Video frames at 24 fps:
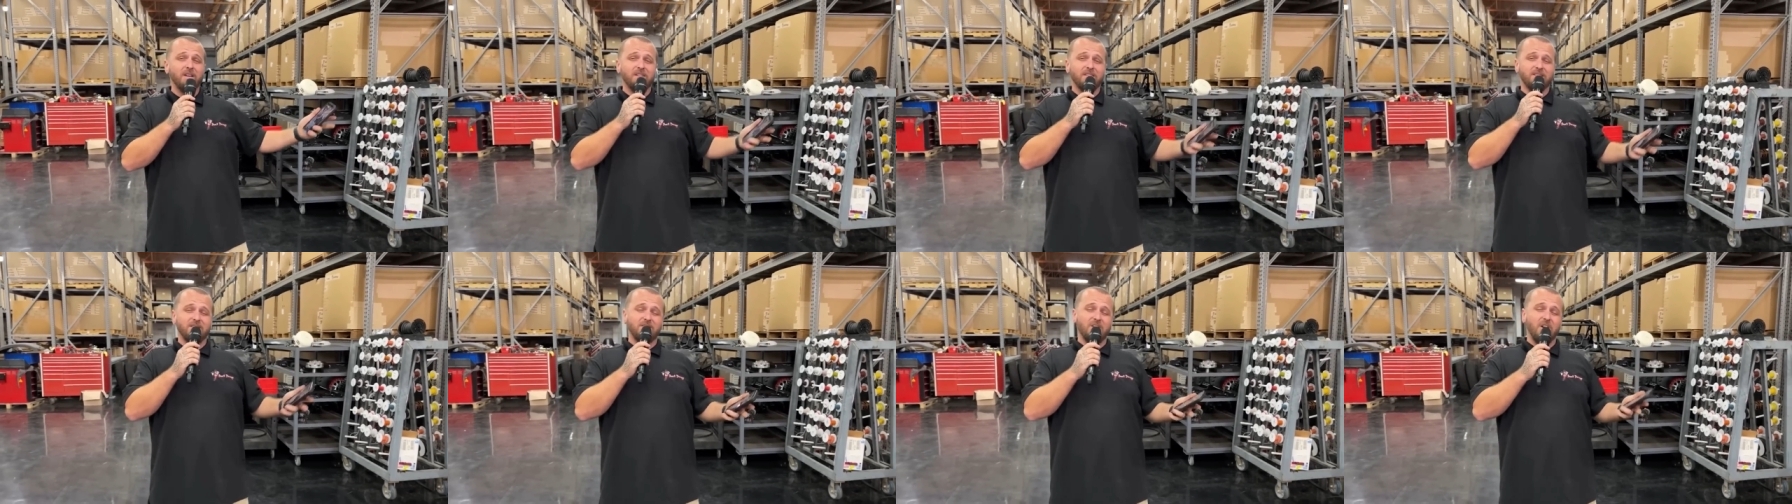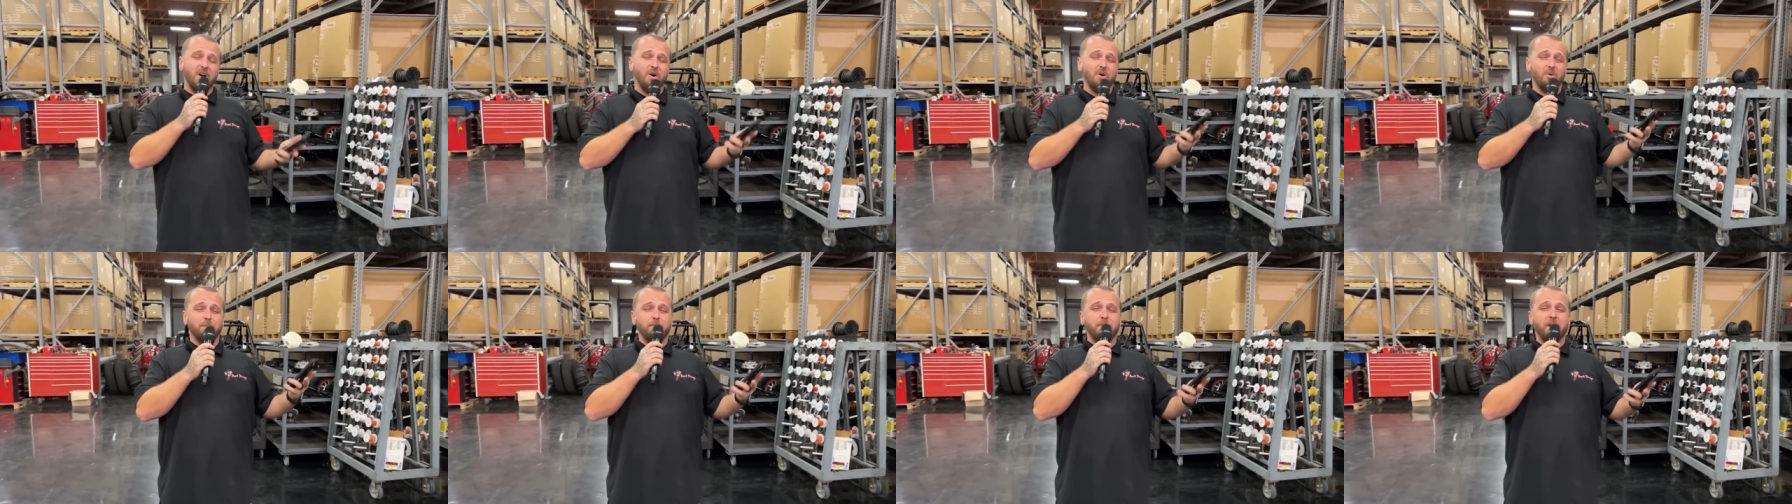
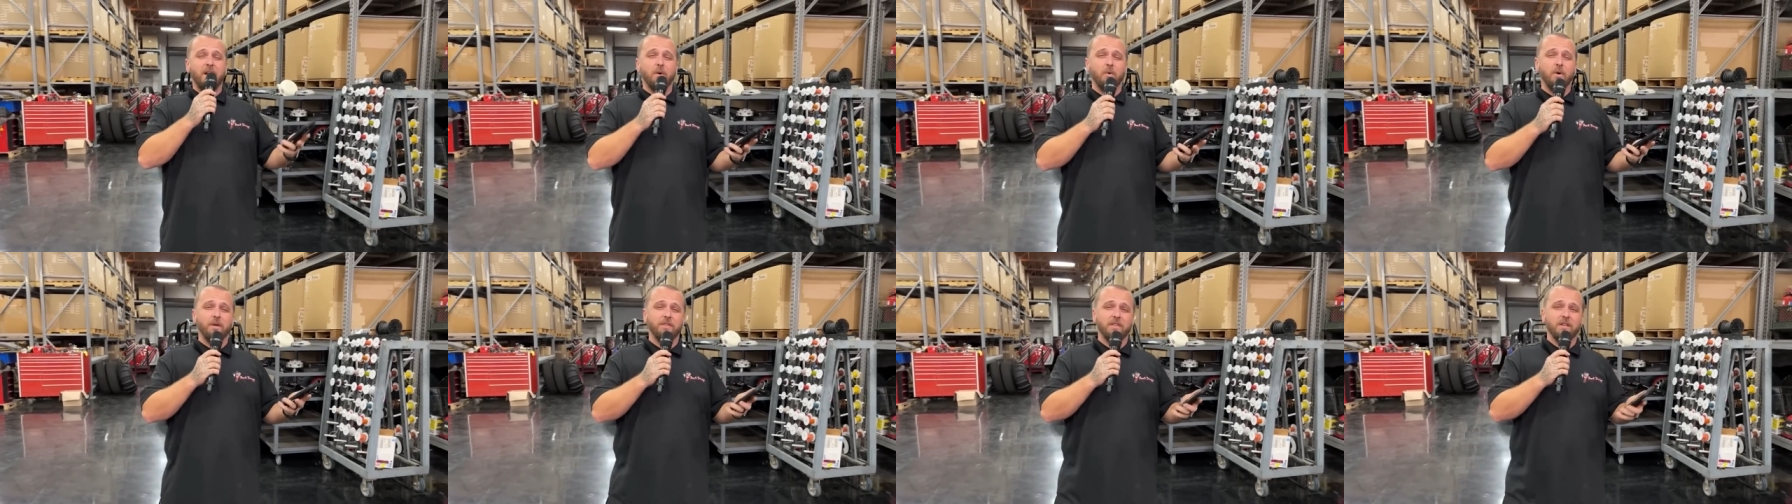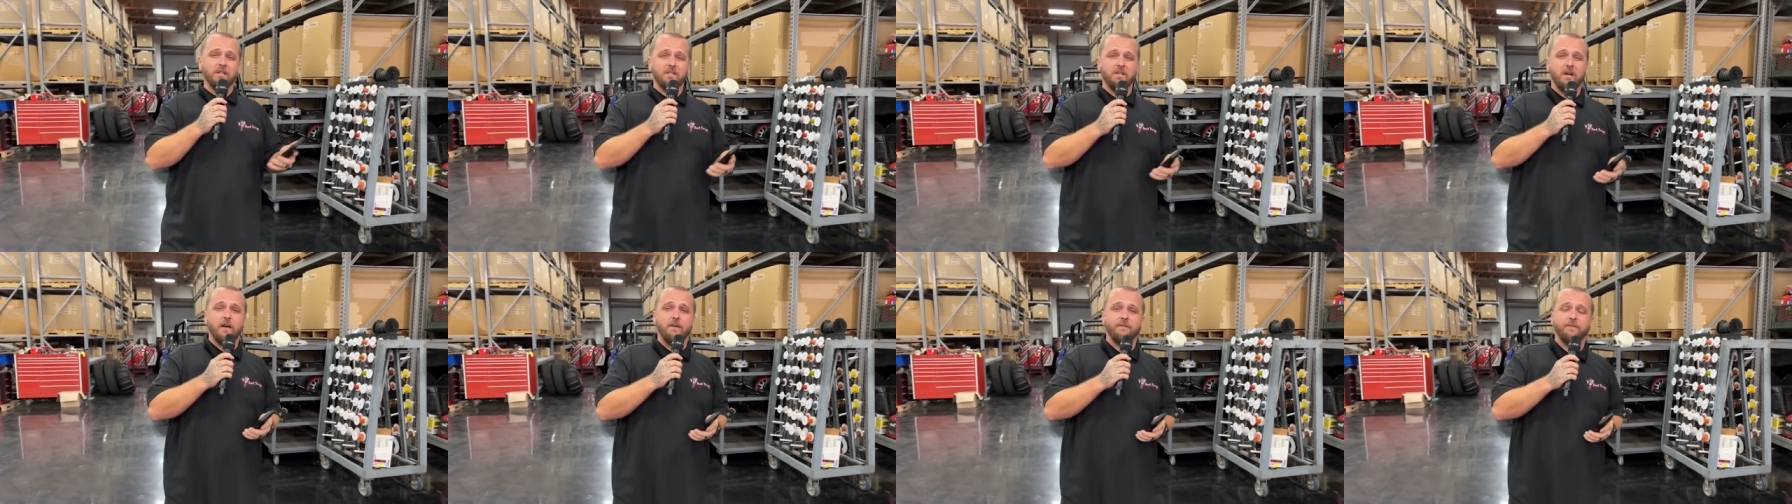So bear with
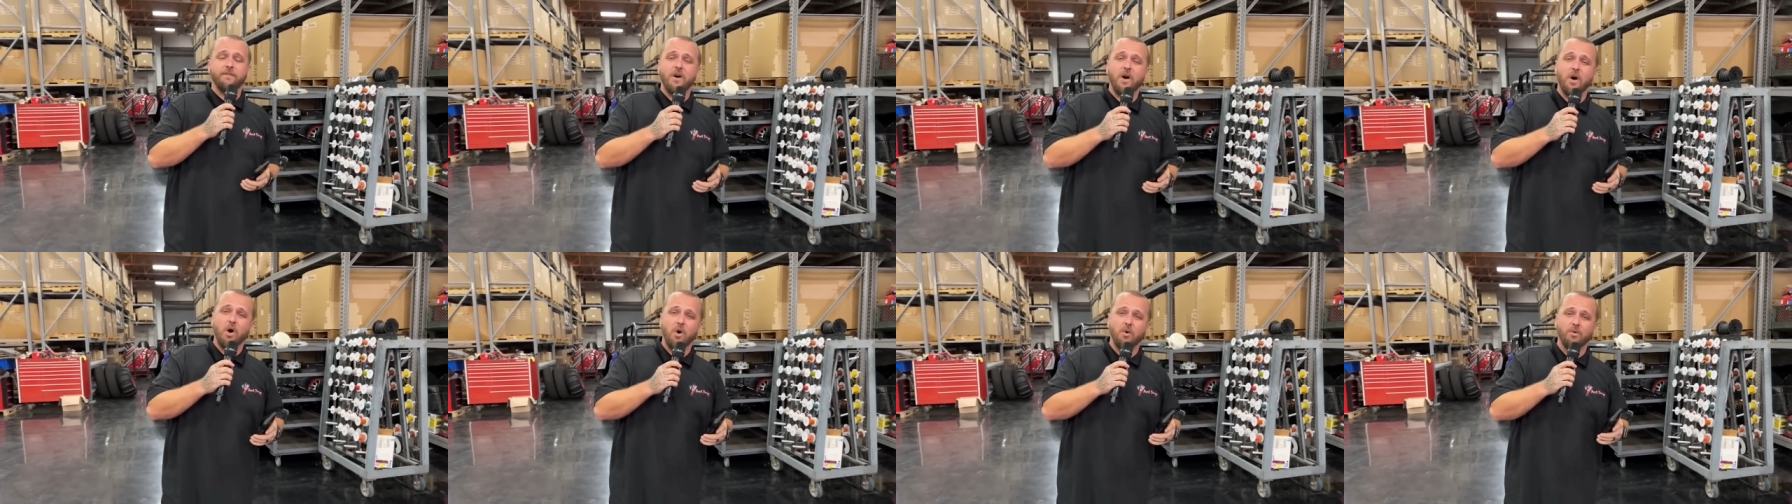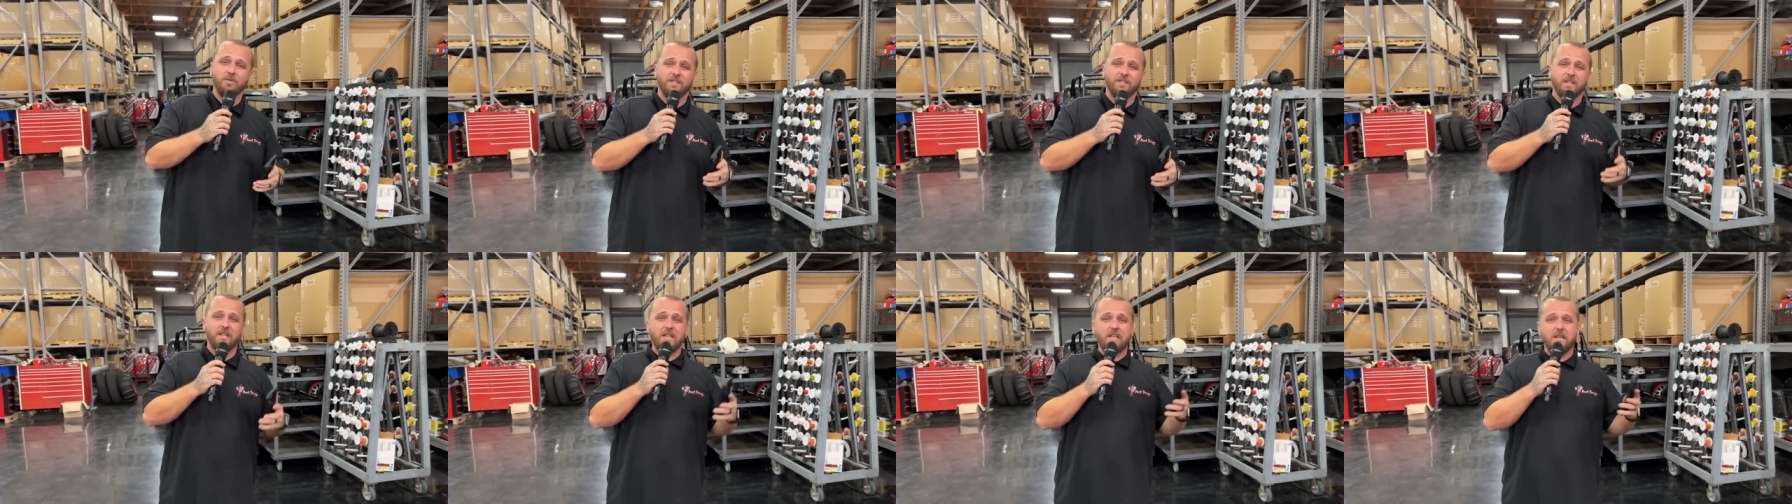us on
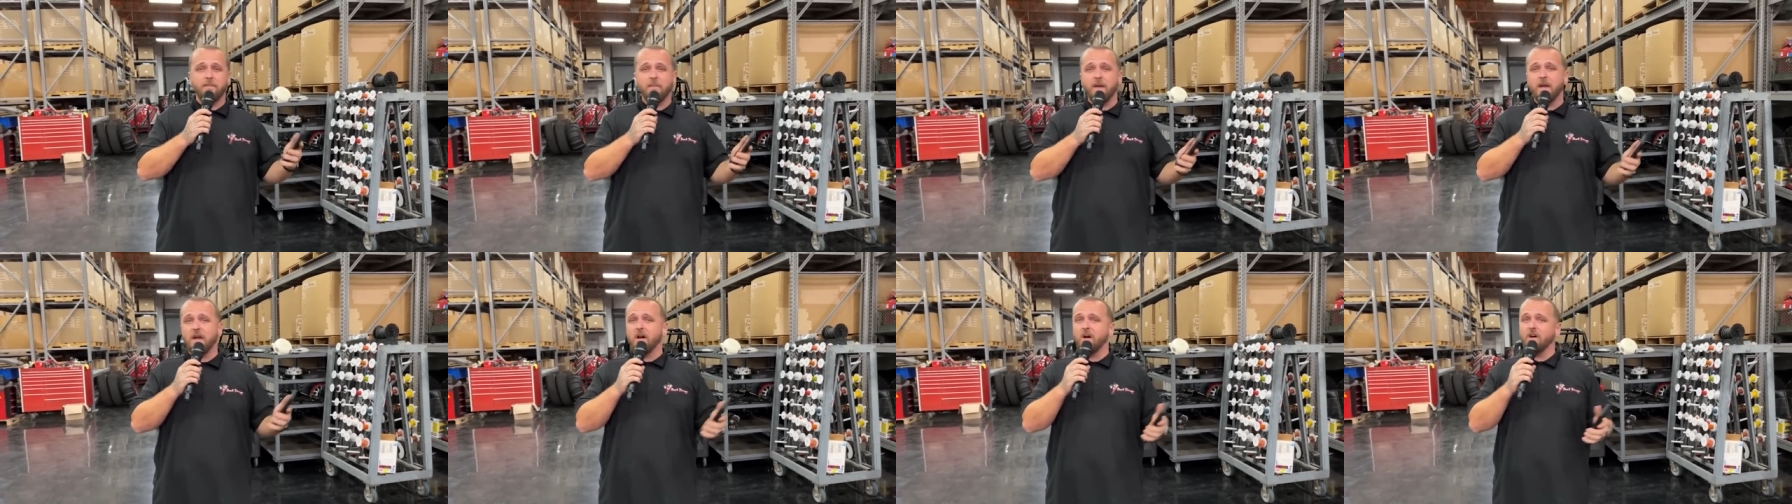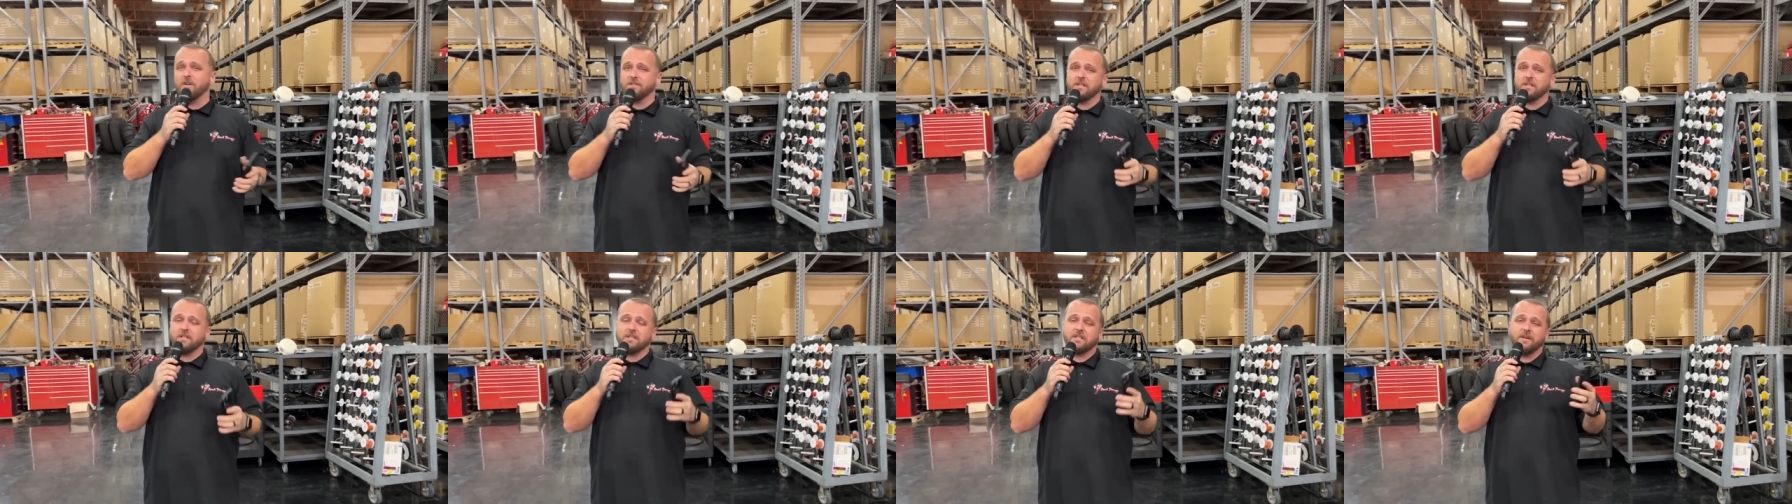phones and
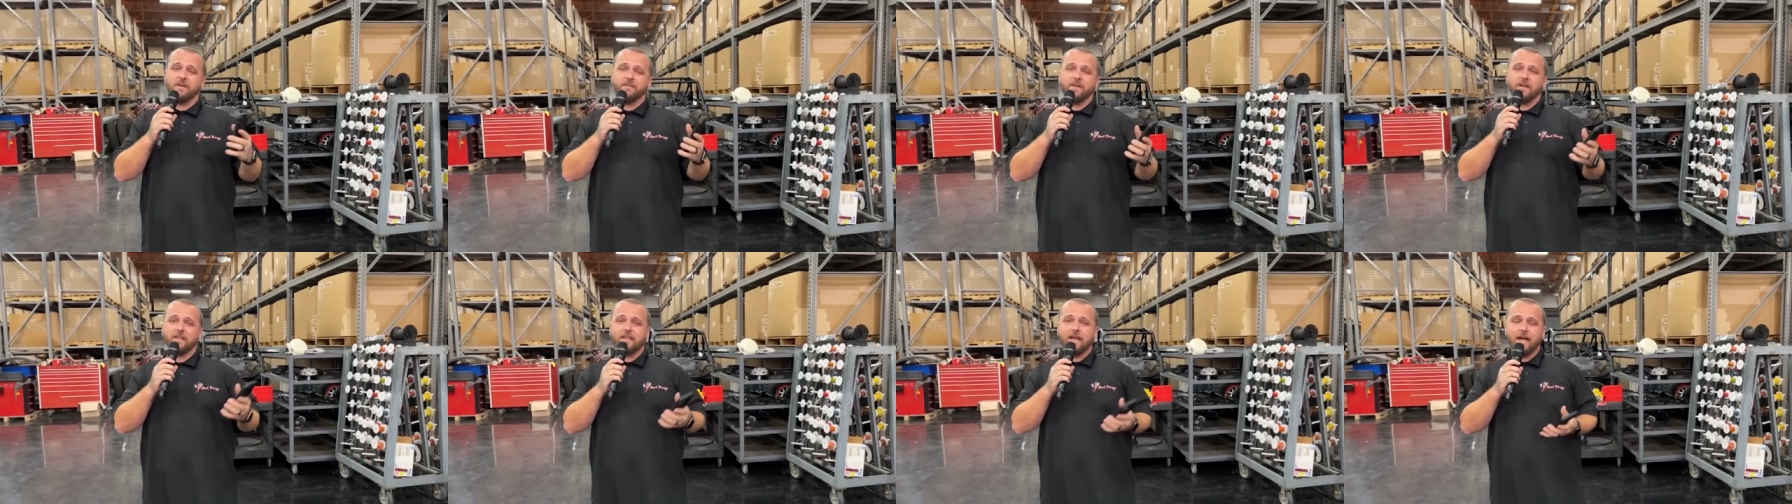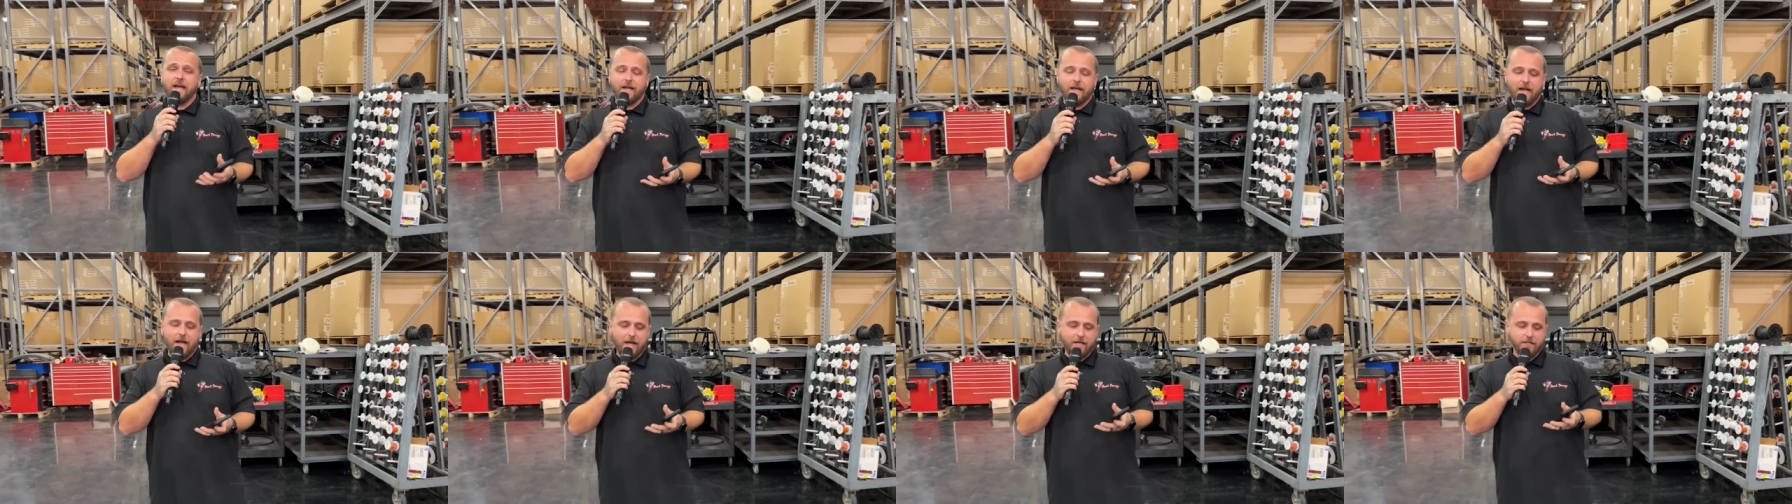emails and stuff like
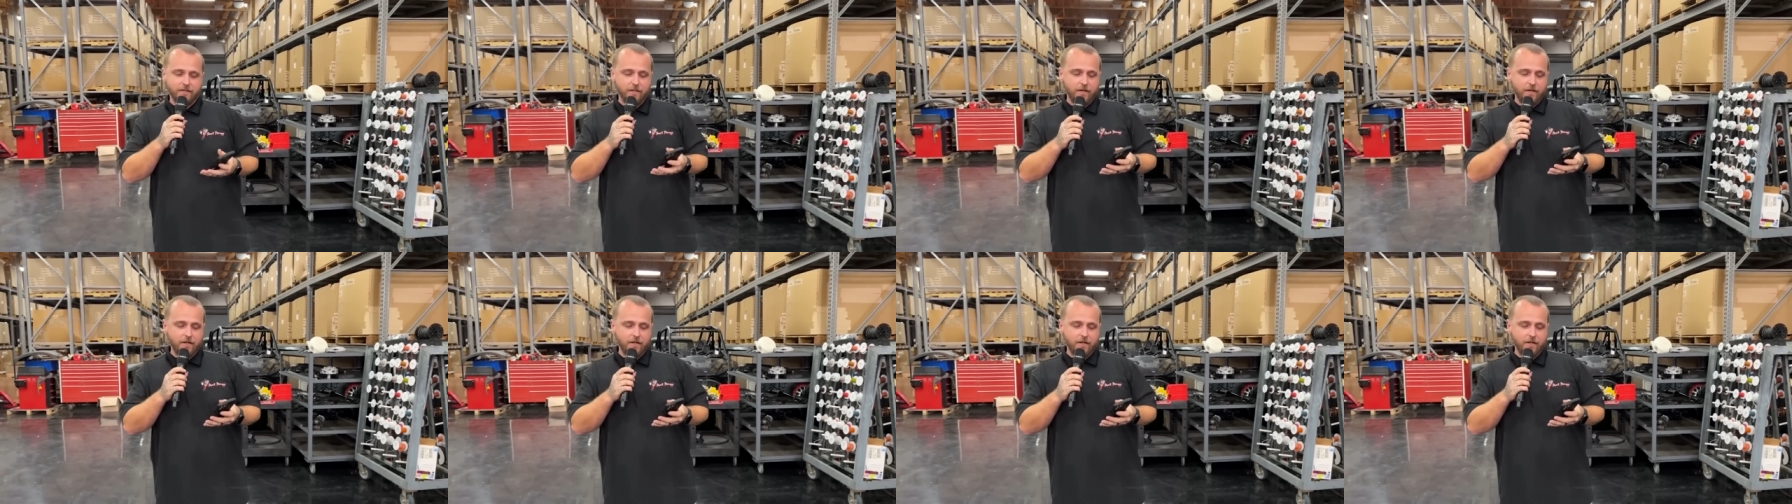that, guys.